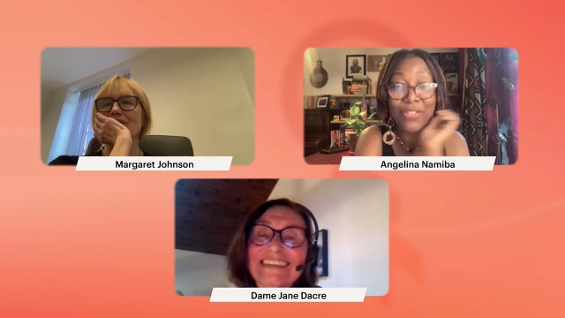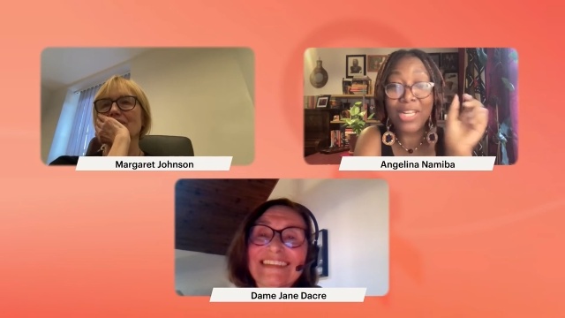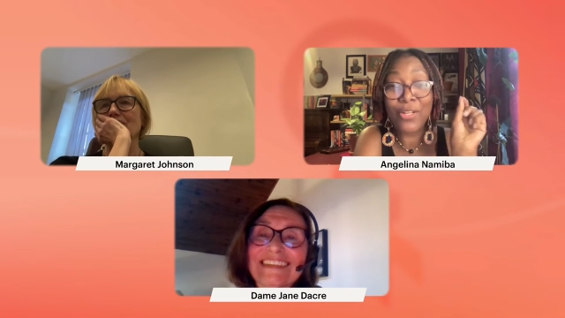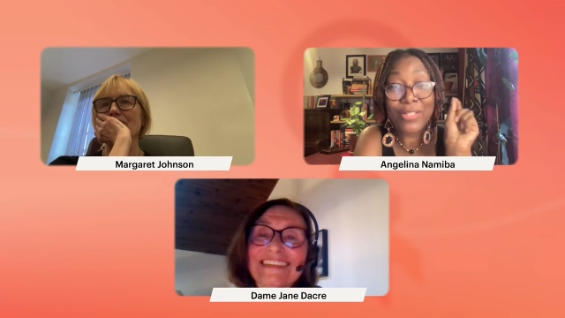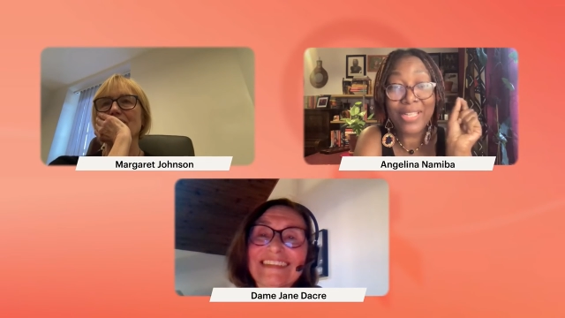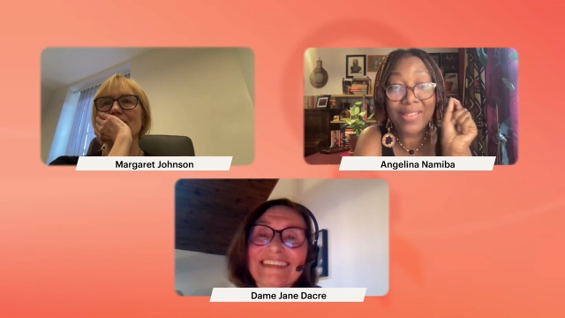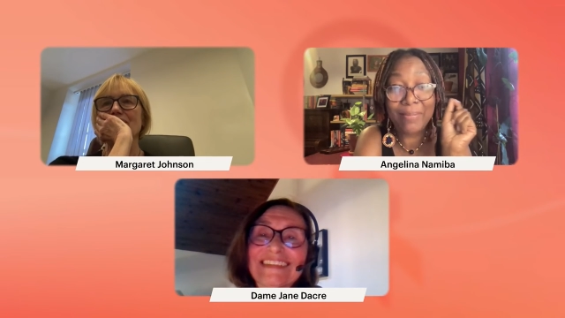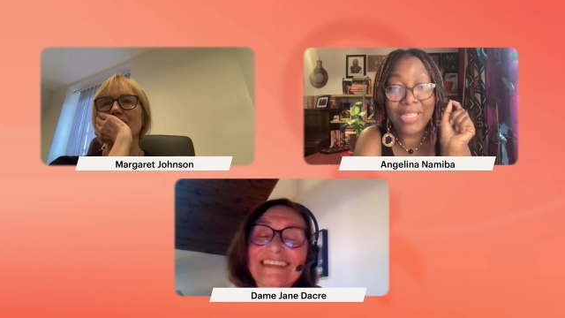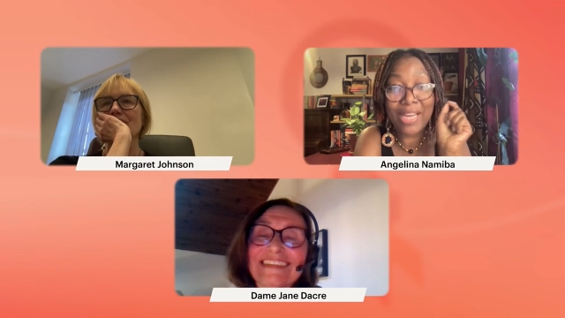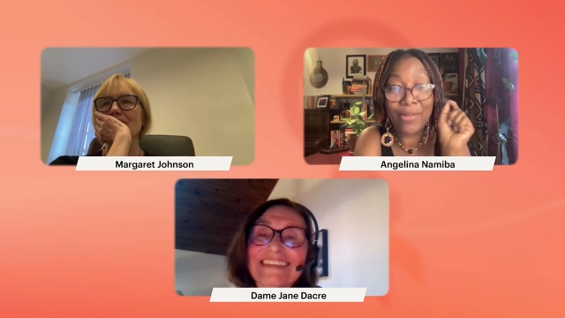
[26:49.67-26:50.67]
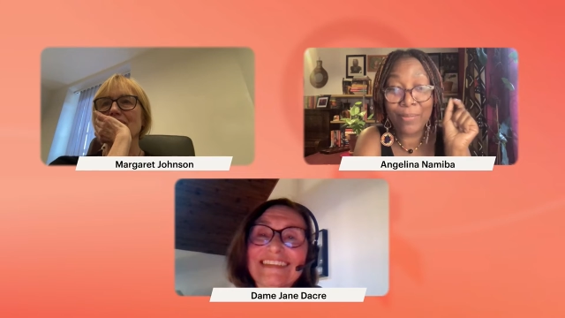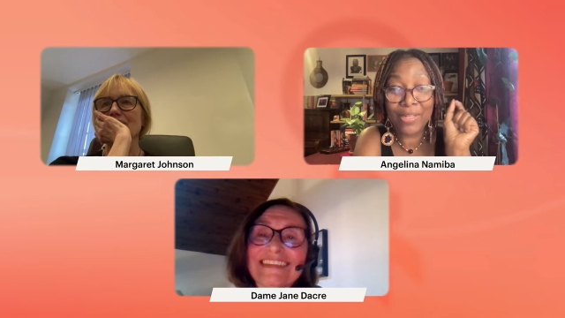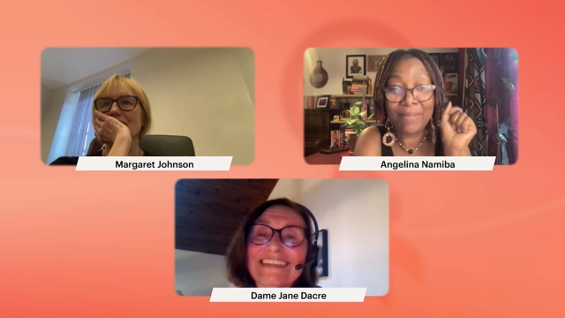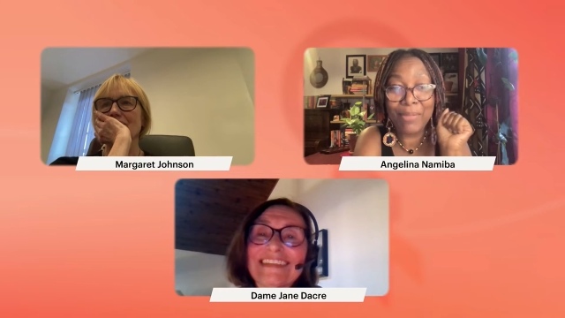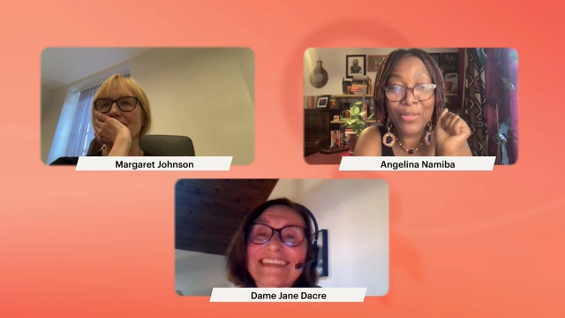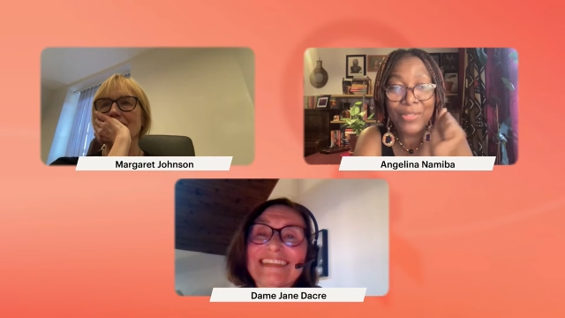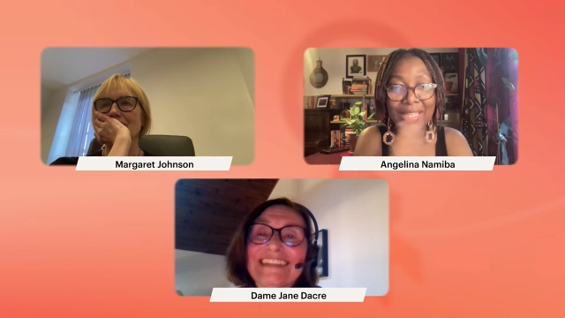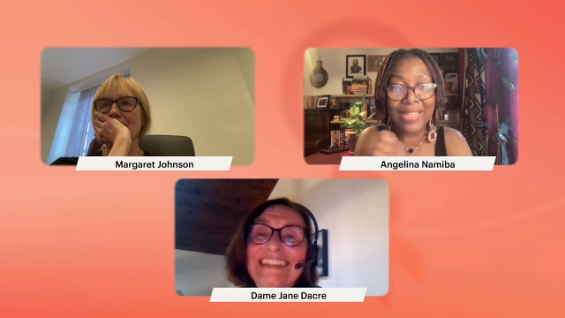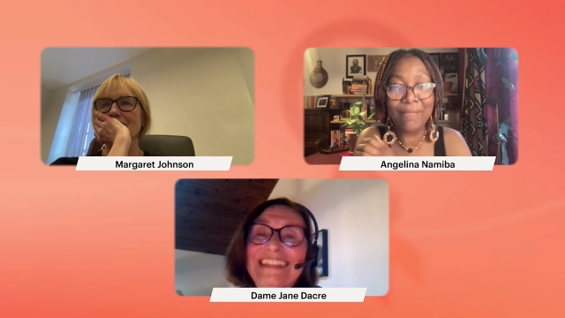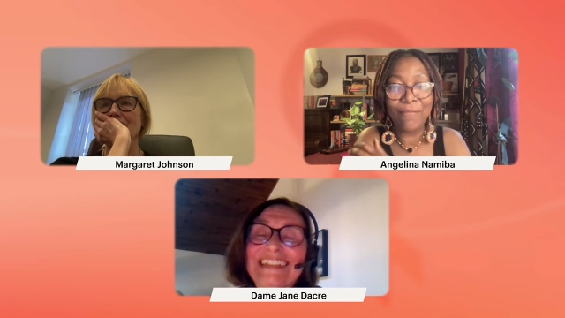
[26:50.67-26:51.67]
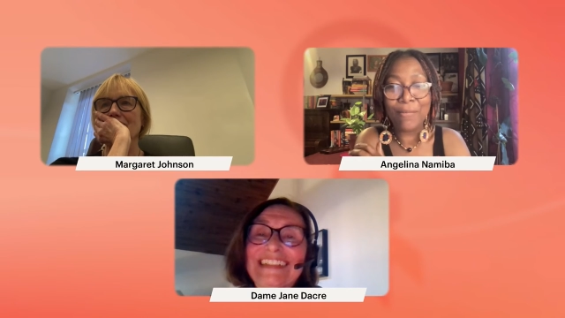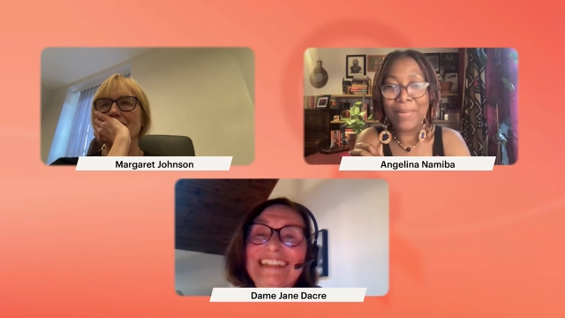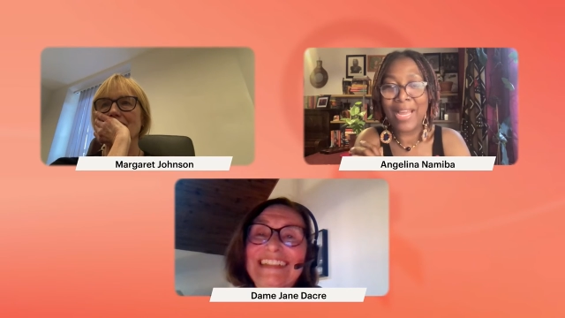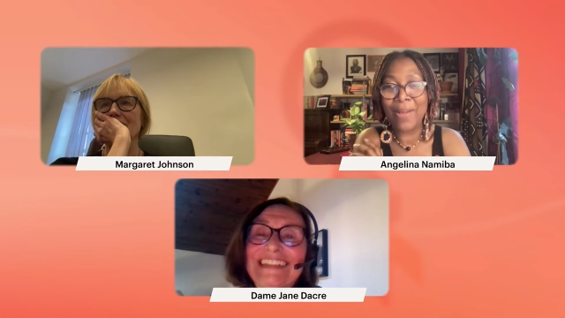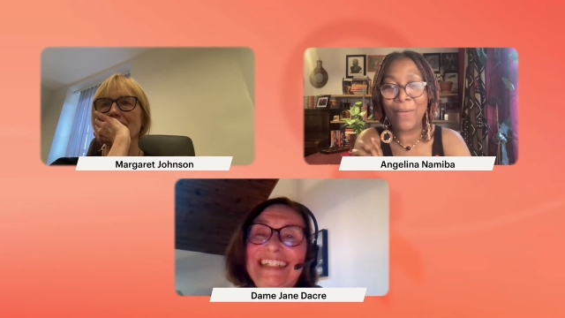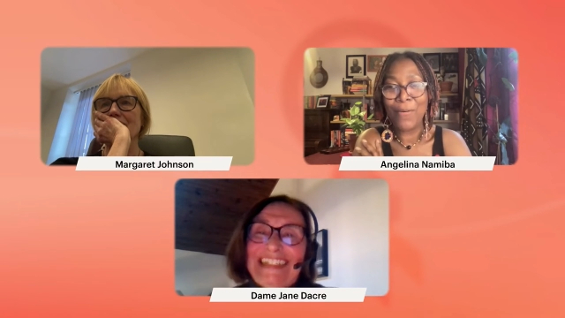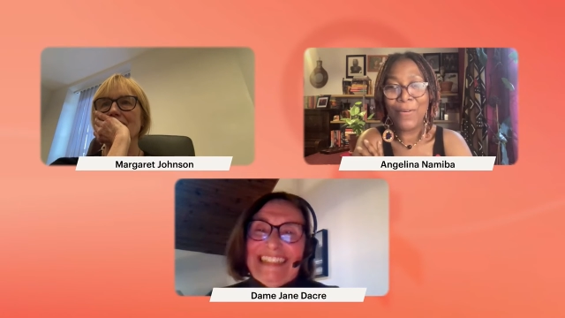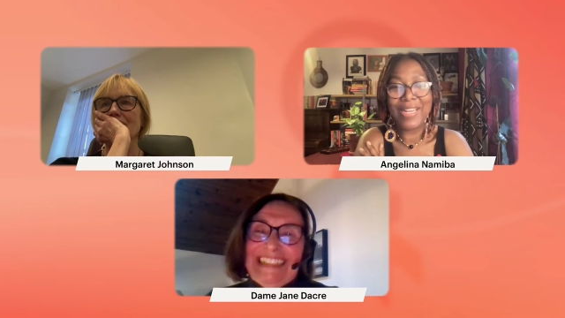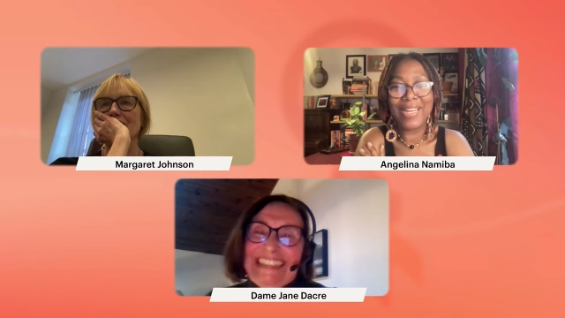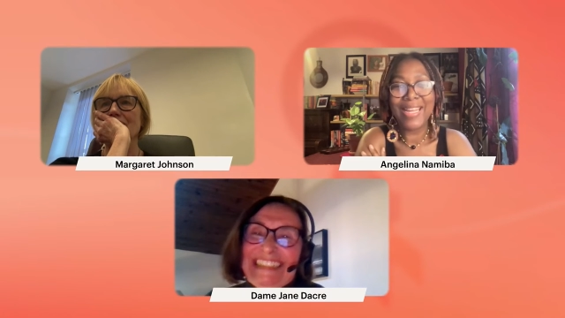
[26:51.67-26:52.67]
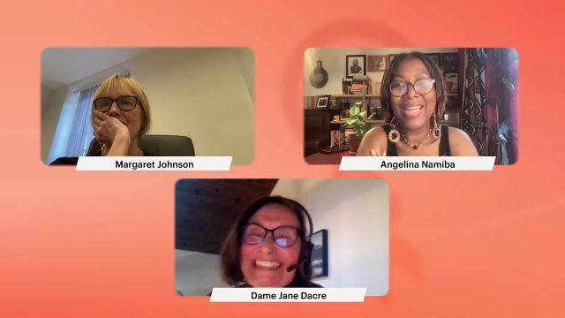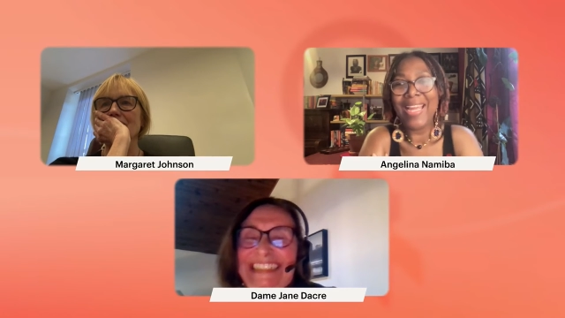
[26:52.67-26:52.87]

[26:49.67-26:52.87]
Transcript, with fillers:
Speaker 1: I've actually noted them down. I'm going to be using them from now on.